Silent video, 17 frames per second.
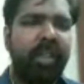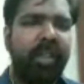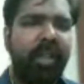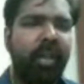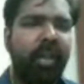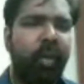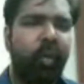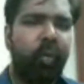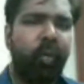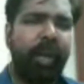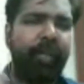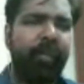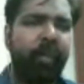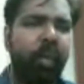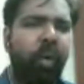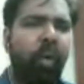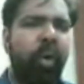were
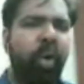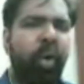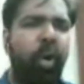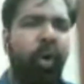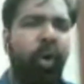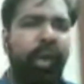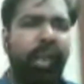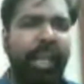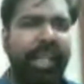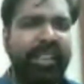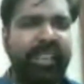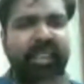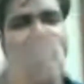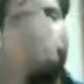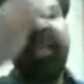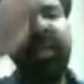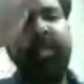more or less
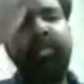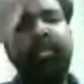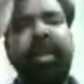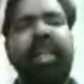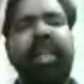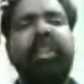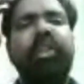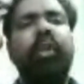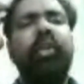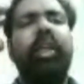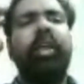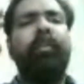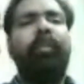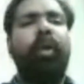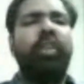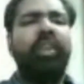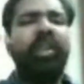based on the
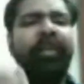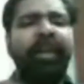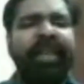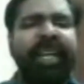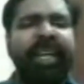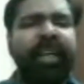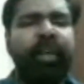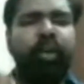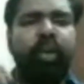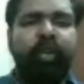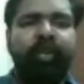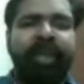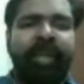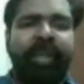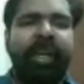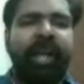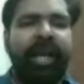proximity to the
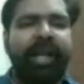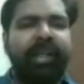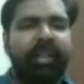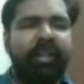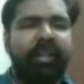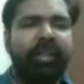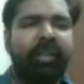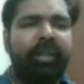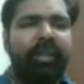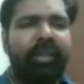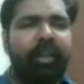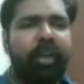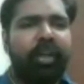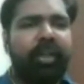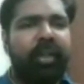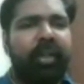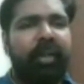midnight,
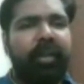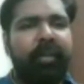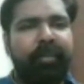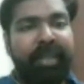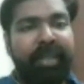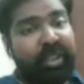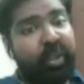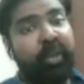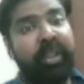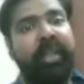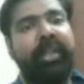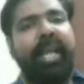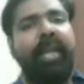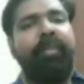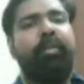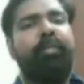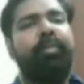based on their time
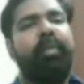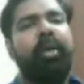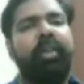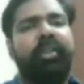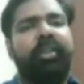of birth.